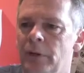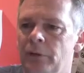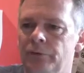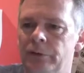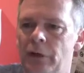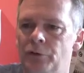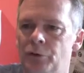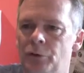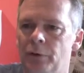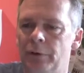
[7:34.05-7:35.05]

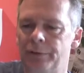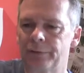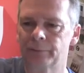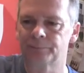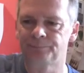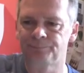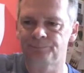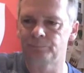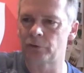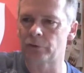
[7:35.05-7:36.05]
CO2 or anything.
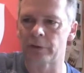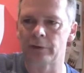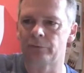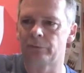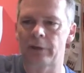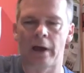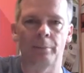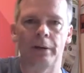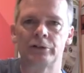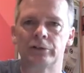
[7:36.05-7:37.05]
So that
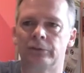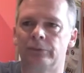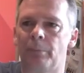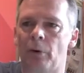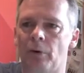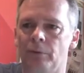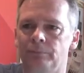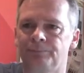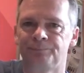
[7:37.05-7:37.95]
carbonation is spot on.